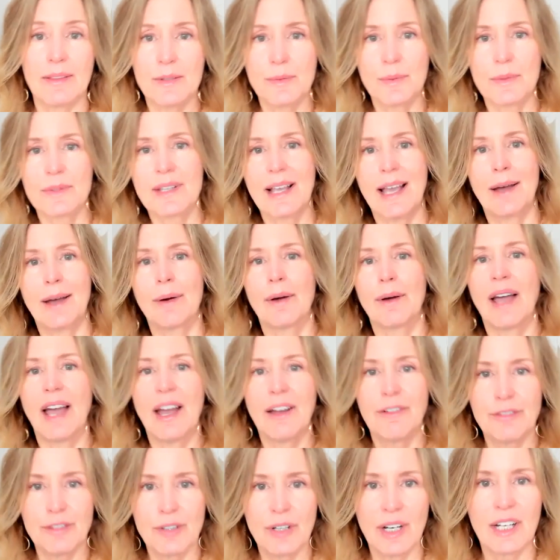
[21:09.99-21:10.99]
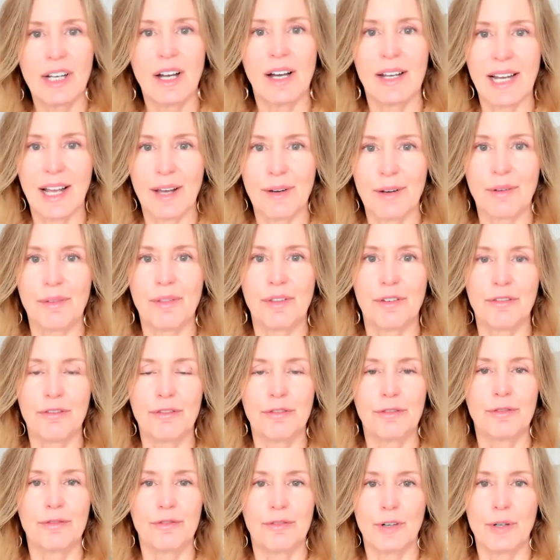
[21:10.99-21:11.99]
This was out after I got out of the
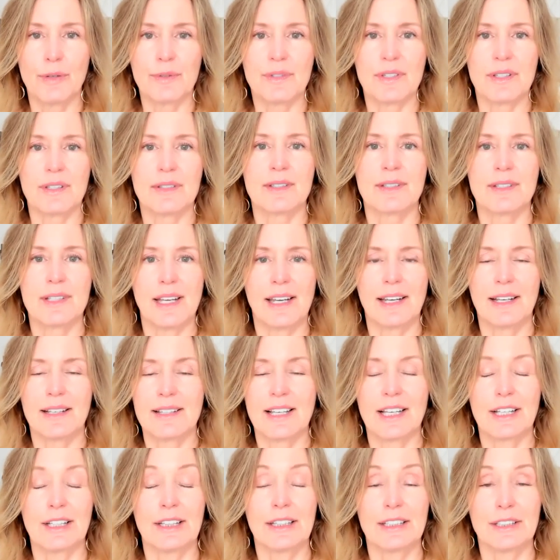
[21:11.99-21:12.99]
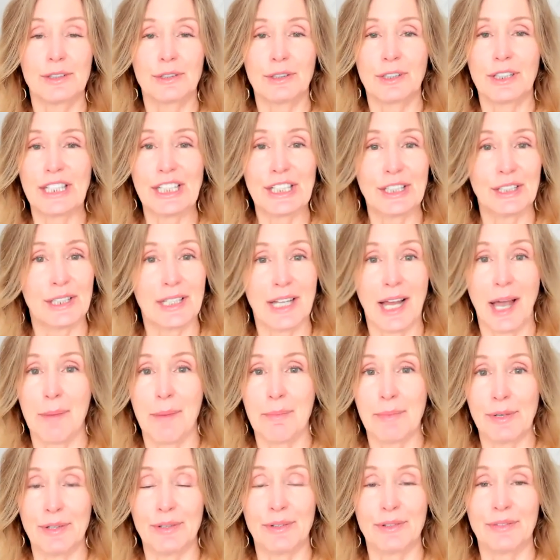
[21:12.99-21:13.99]
frozen state because I literally could
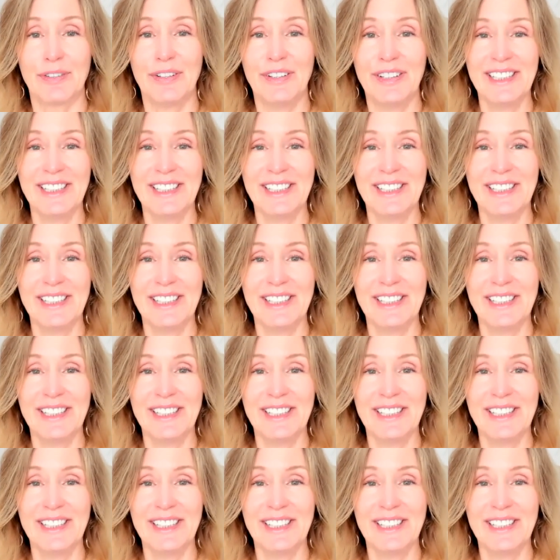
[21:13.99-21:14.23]
not move.